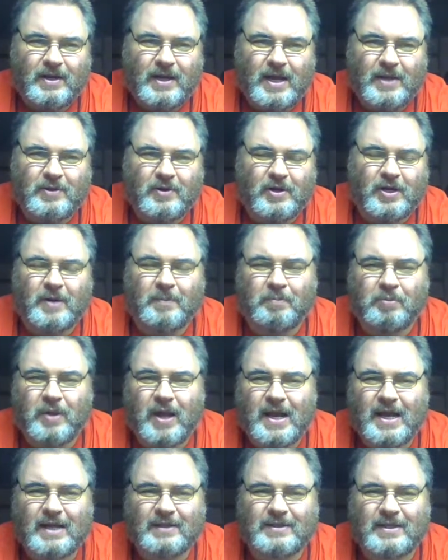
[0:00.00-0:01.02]
And they're going to
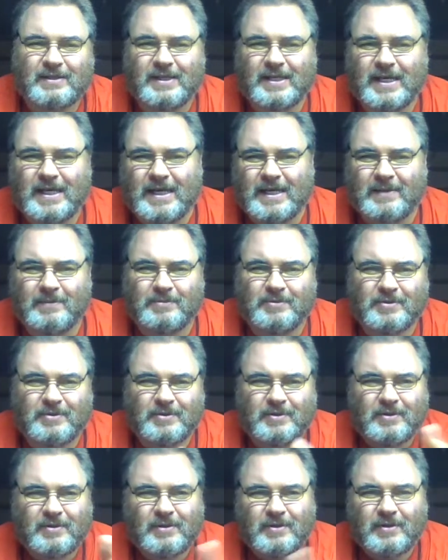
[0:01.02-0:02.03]
play at the
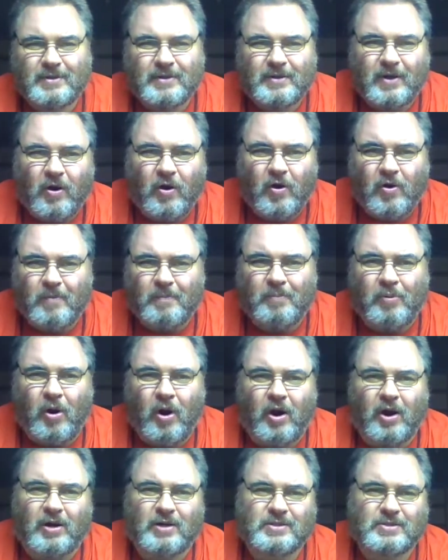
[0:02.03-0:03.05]
team's home
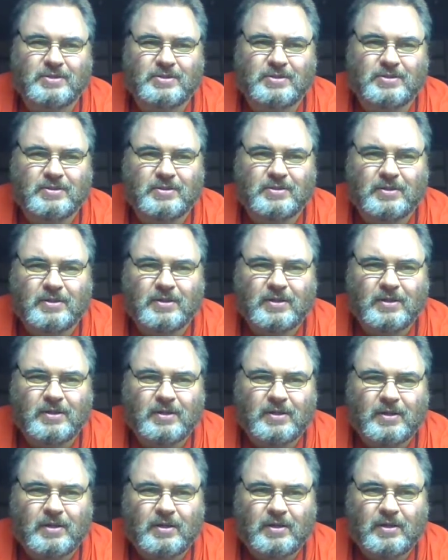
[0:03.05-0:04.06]
parks
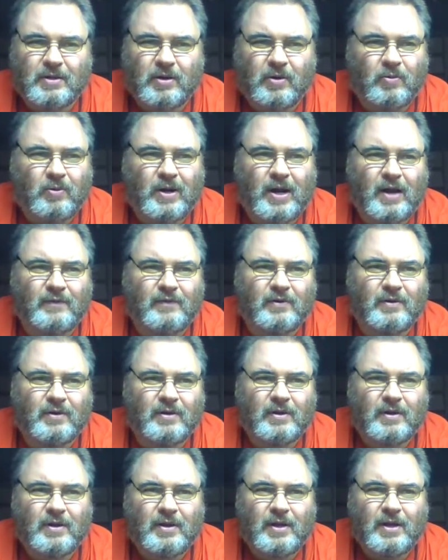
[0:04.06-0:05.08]
or
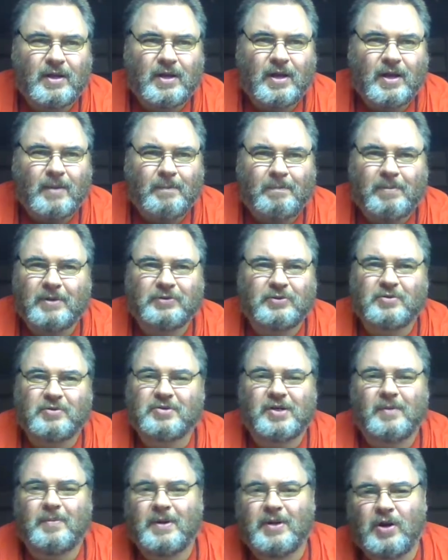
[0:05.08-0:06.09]
whatever. But there's
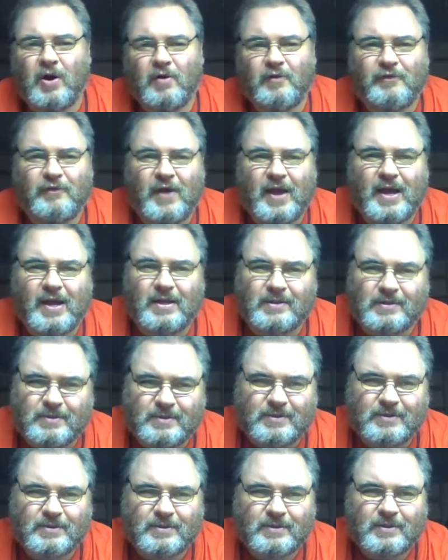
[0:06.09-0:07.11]
going to be no
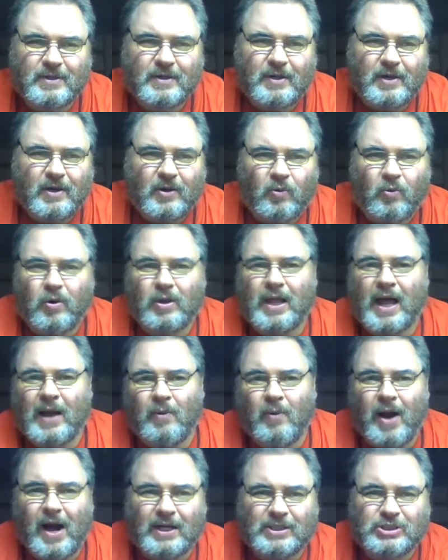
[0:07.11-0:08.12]
fans. Will I
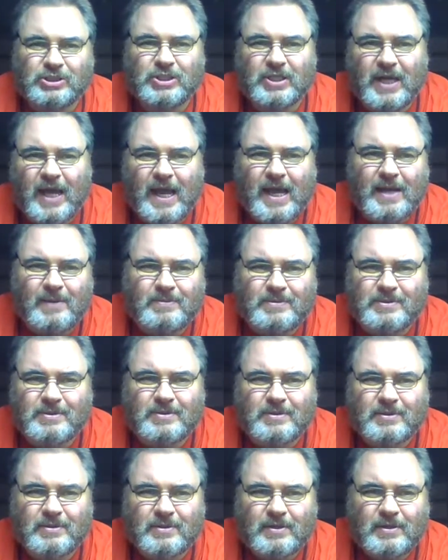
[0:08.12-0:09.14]
watch the
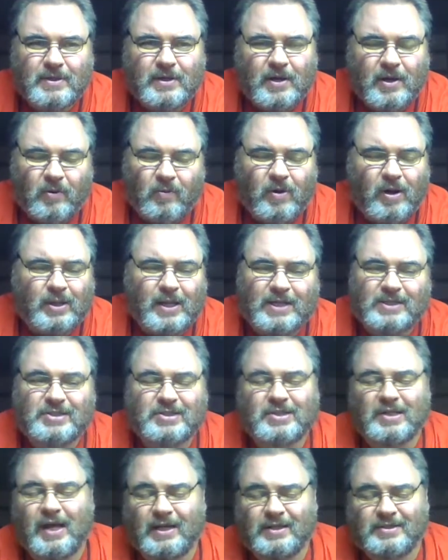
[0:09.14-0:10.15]
games? Well,
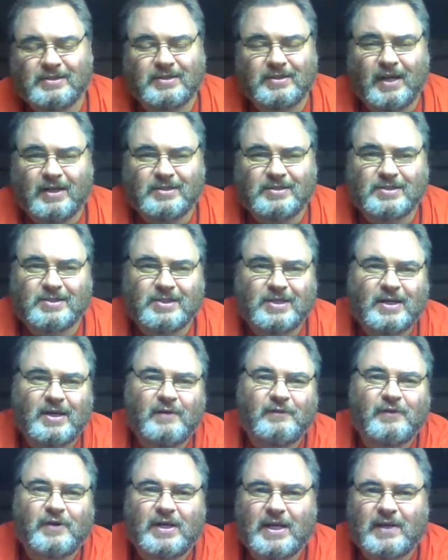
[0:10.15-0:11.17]
let's see
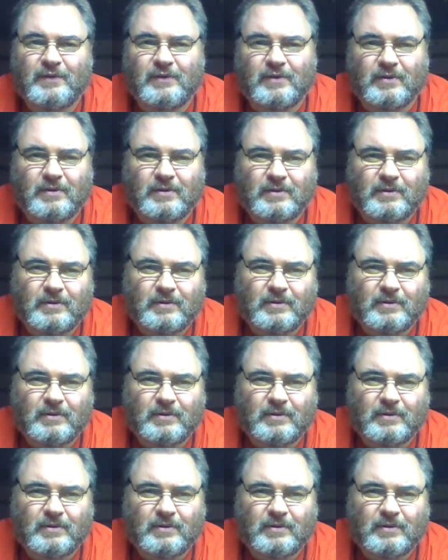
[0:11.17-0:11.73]
if it even